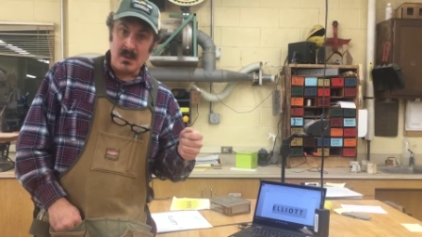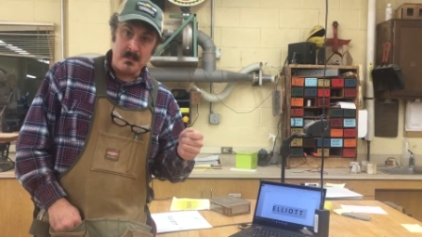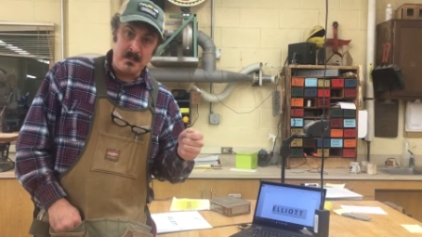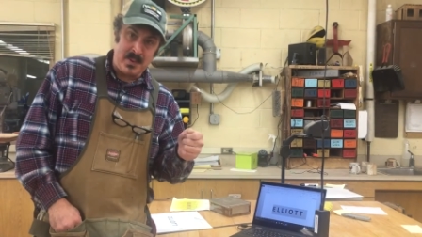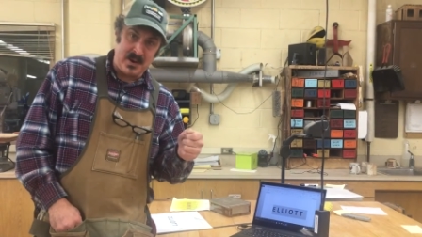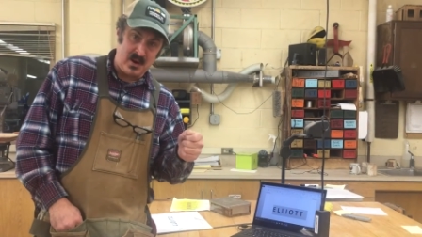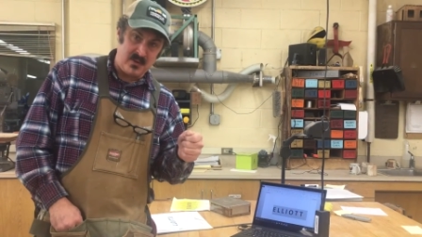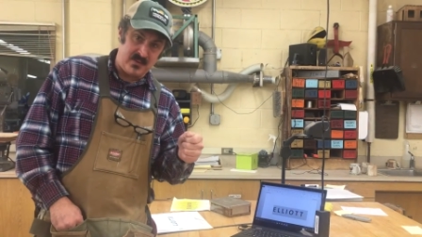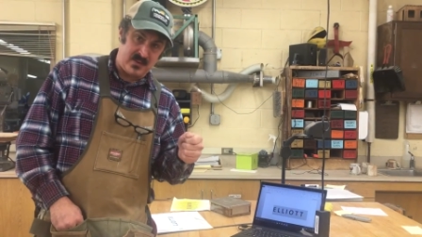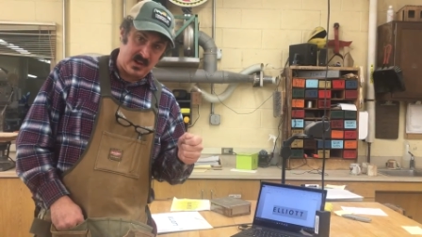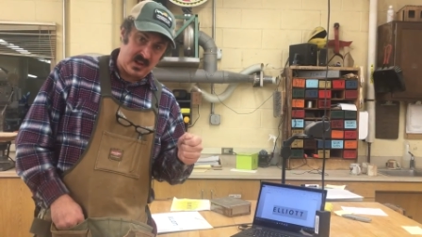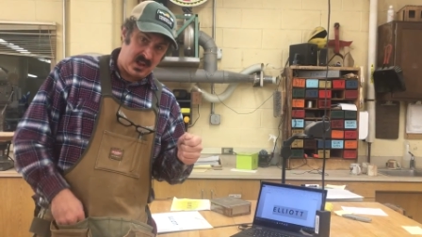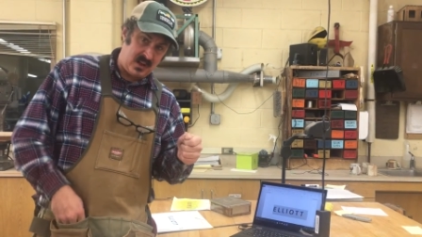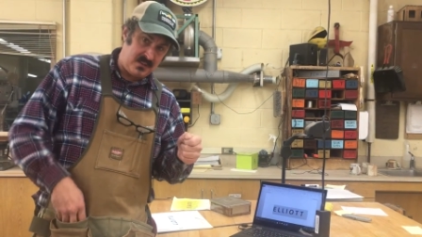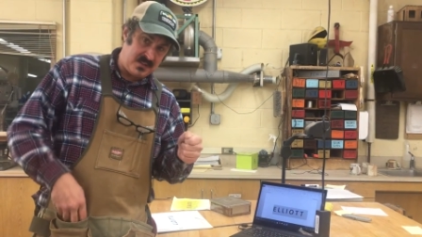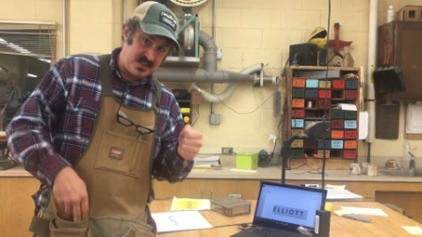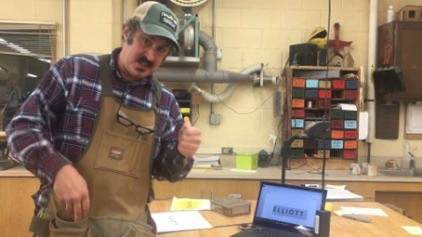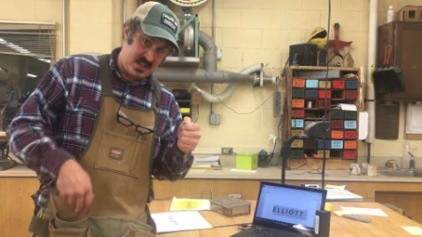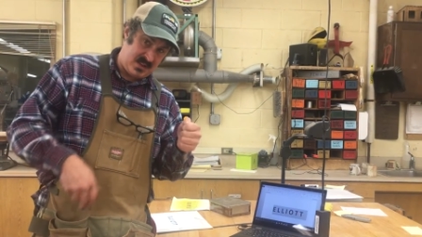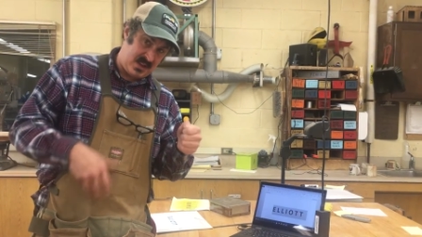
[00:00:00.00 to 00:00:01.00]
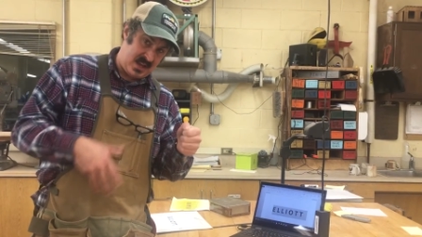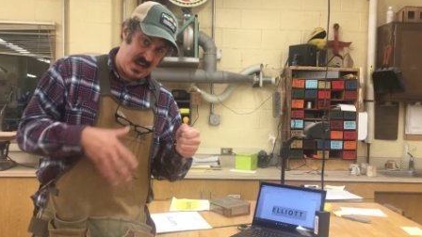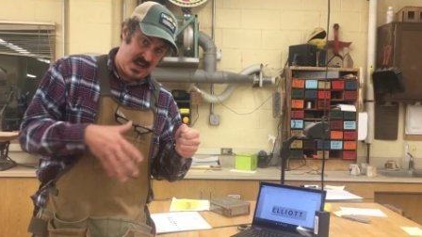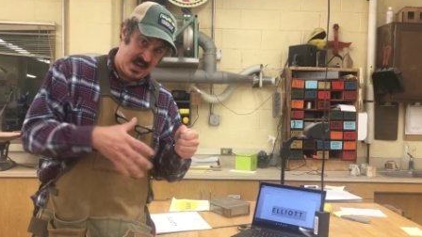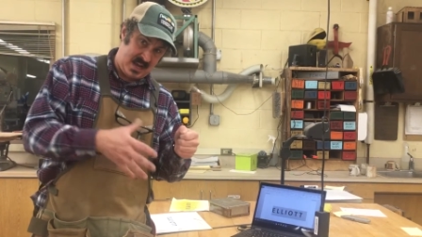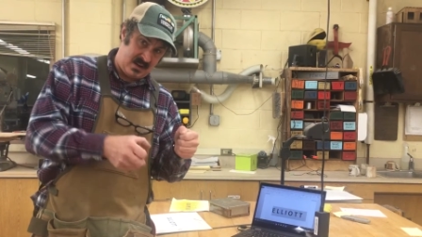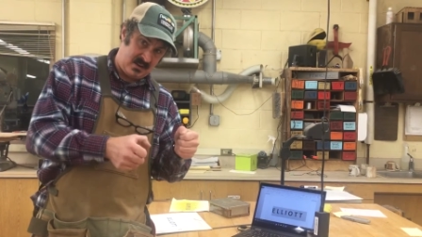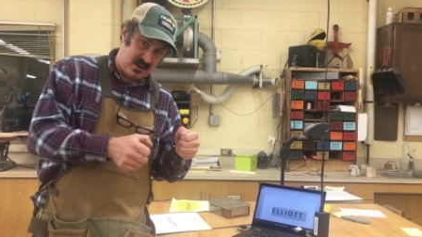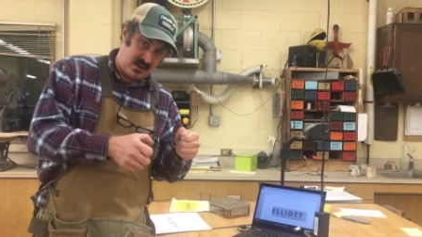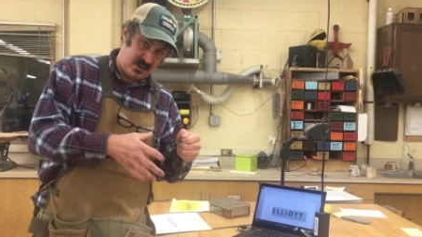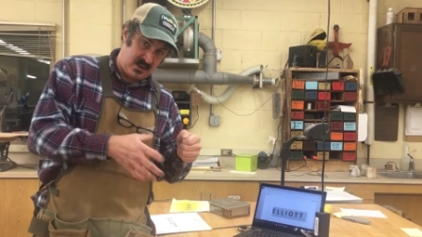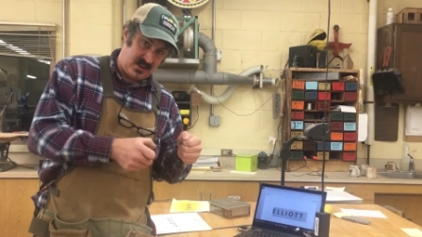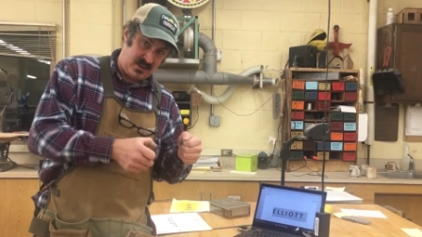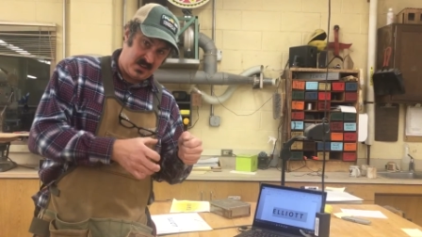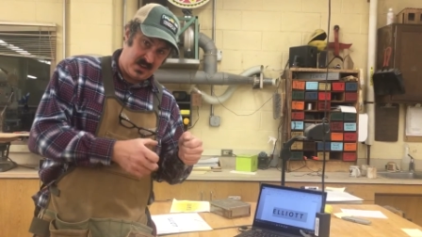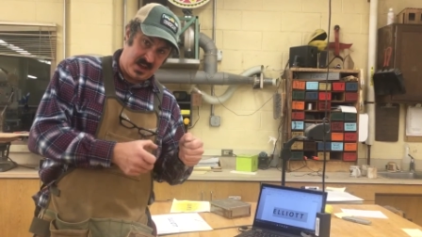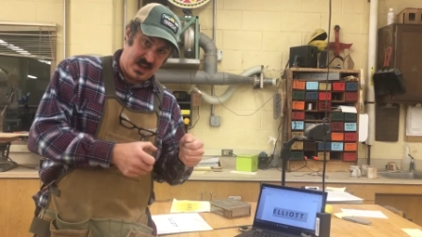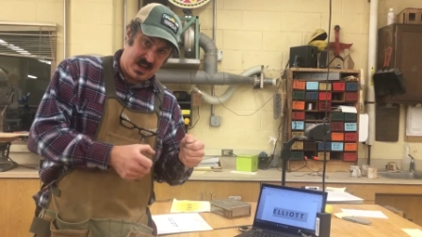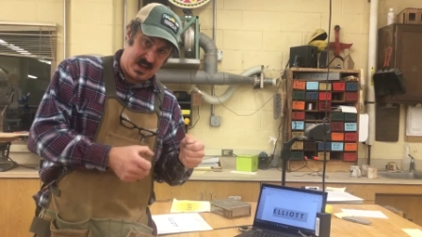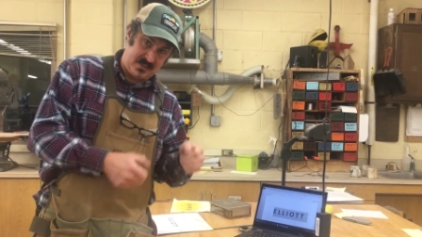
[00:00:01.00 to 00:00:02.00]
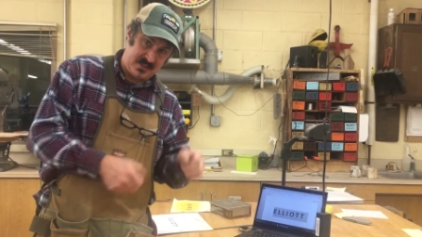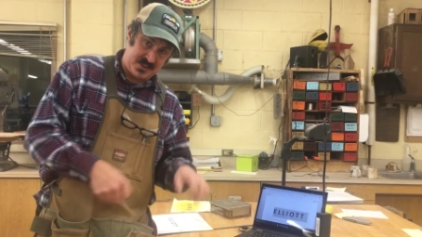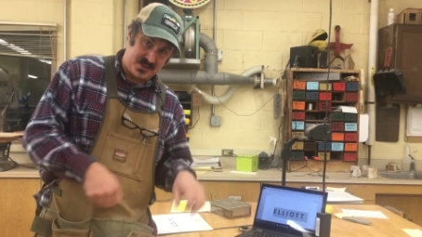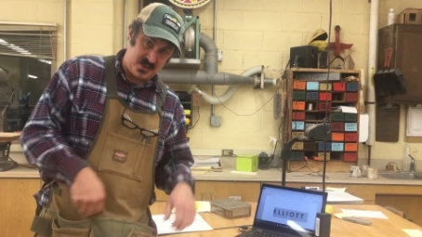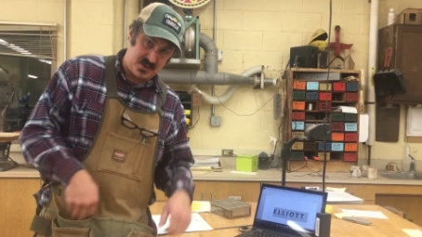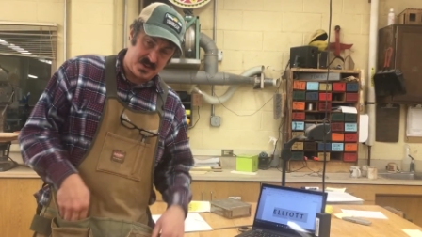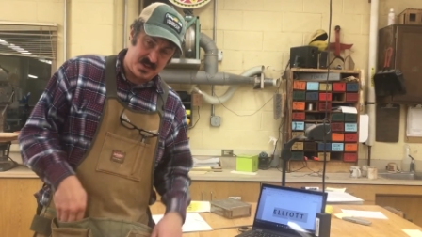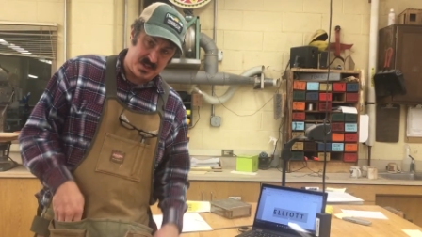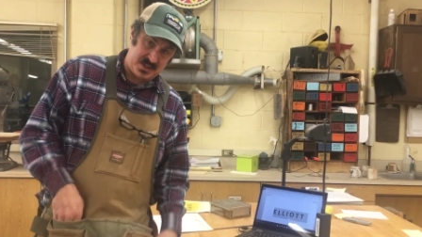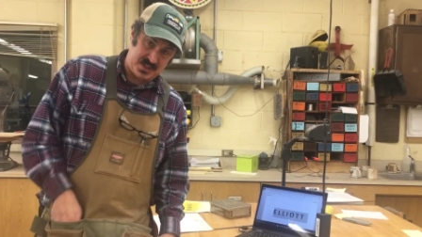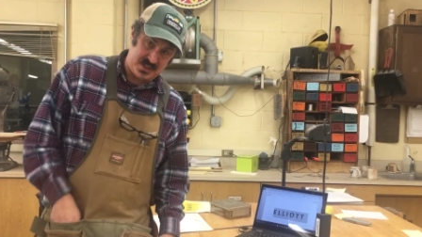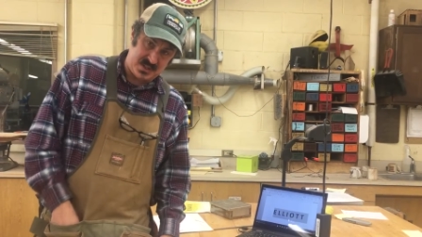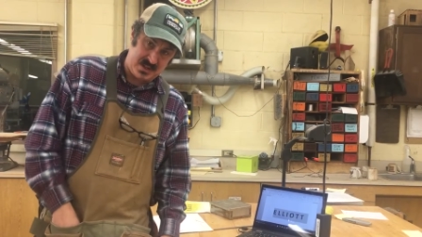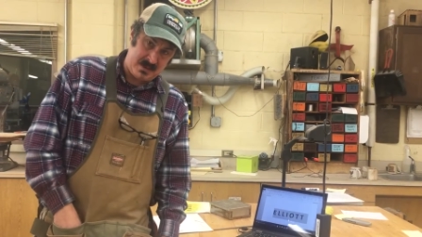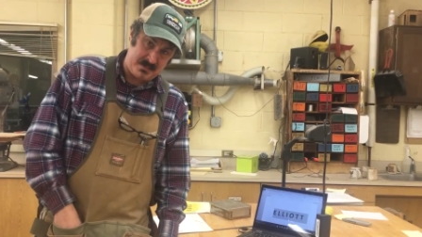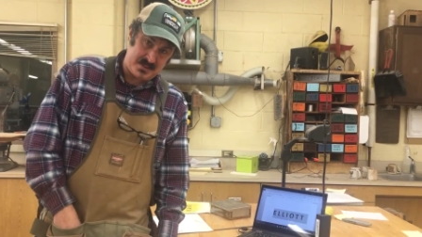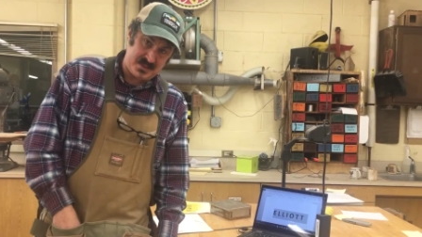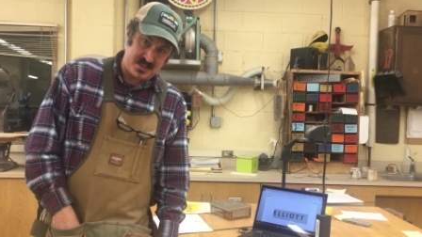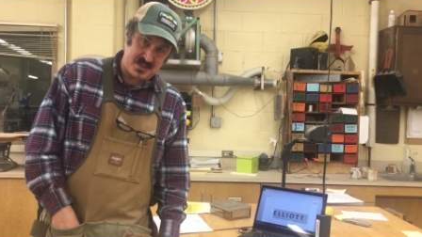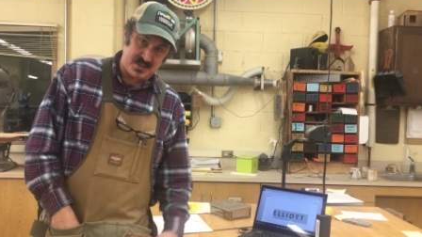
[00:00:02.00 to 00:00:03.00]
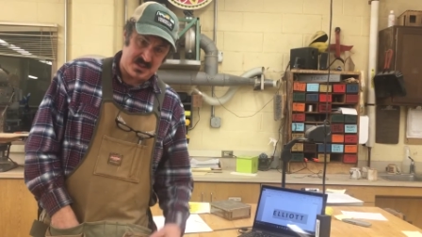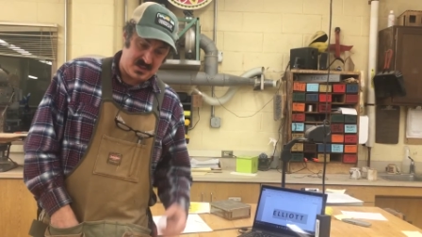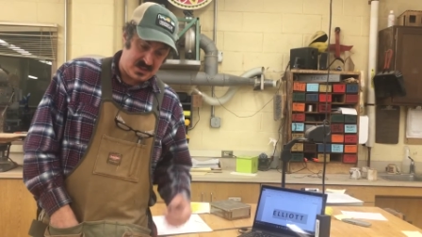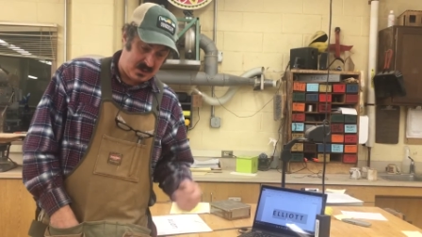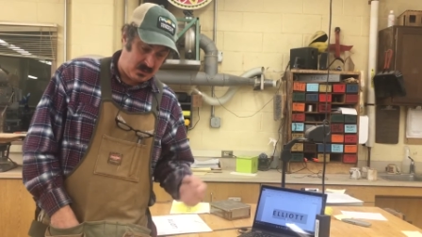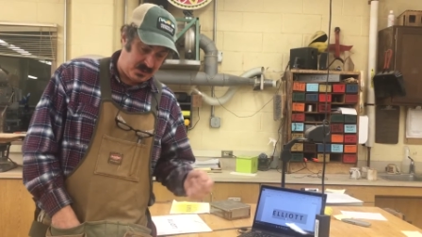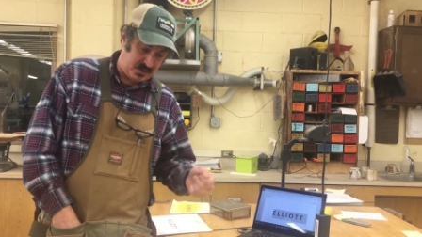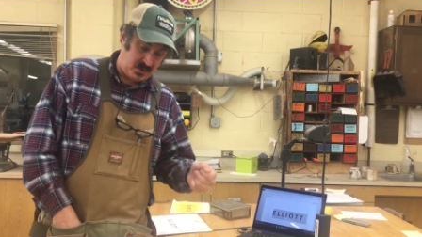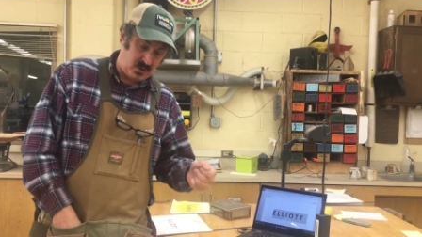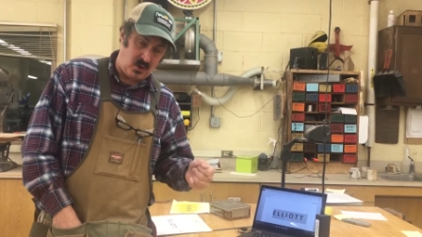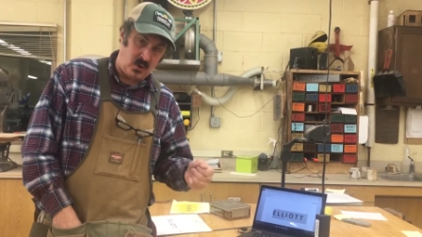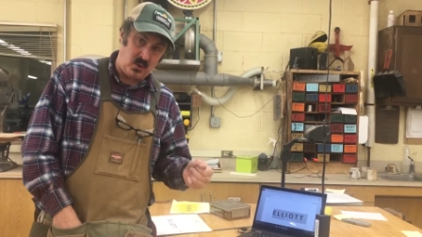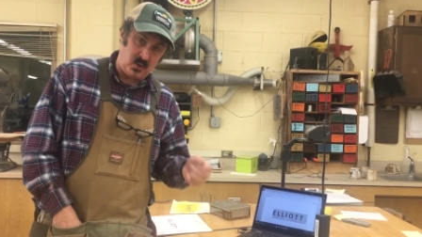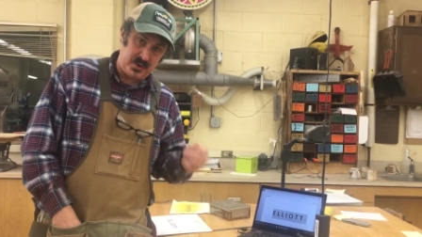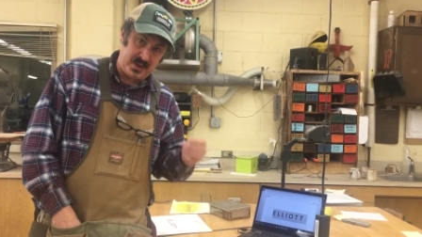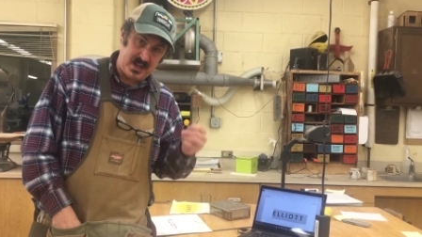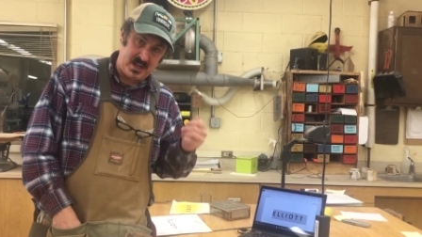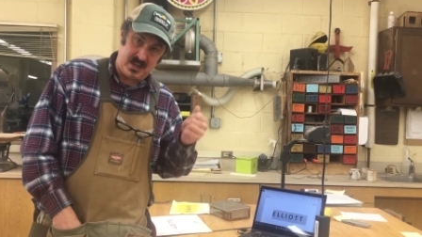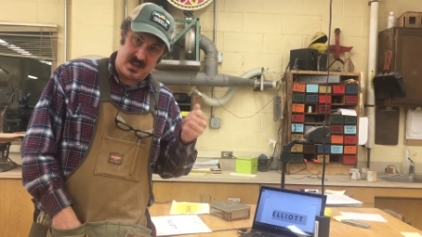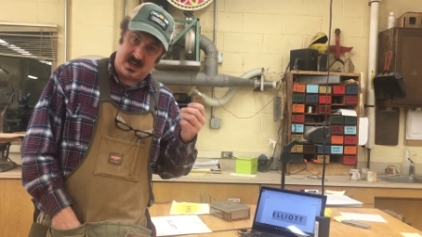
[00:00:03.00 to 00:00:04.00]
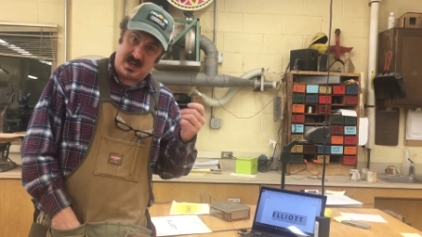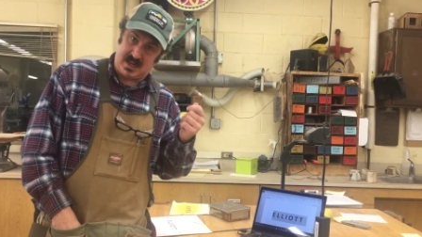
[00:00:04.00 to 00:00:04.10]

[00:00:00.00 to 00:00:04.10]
pair of gloves in the hand other than the hand that's using the snips so that when you're holding it,